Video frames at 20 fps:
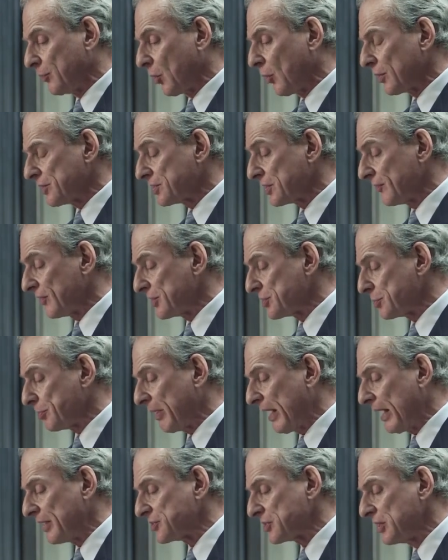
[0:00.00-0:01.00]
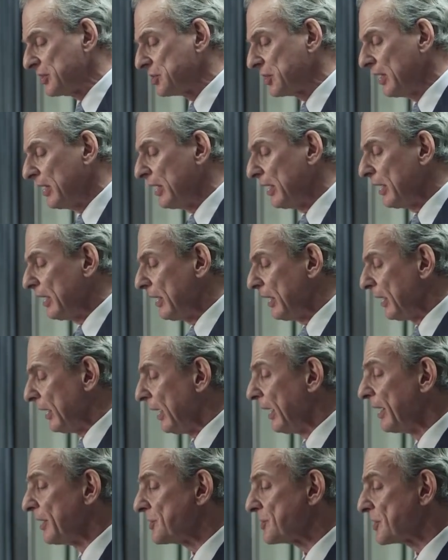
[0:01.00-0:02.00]
course of this passage
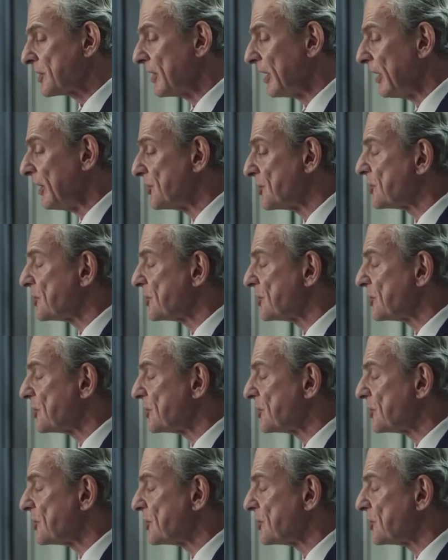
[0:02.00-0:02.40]
is the